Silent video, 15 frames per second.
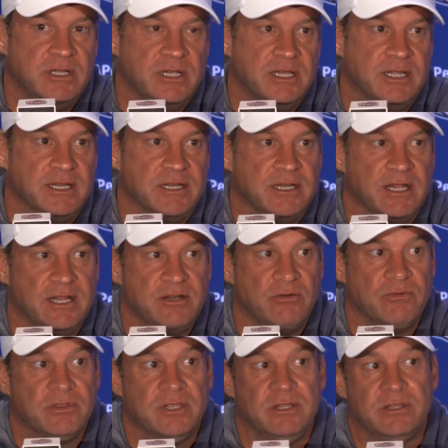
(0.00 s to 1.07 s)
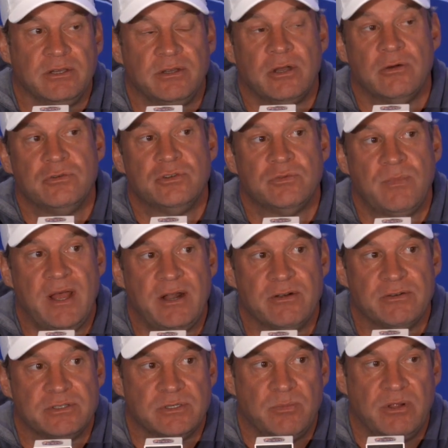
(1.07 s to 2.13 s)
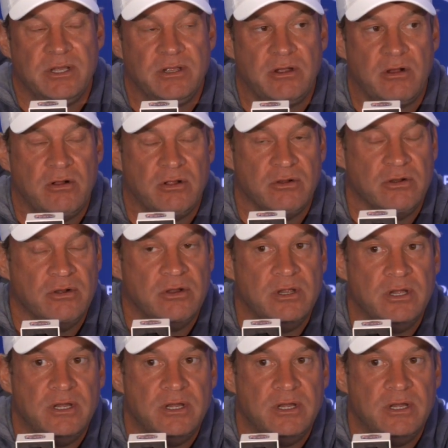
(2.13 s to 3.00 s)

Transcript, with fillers: and I don't think the coach matters as play caller.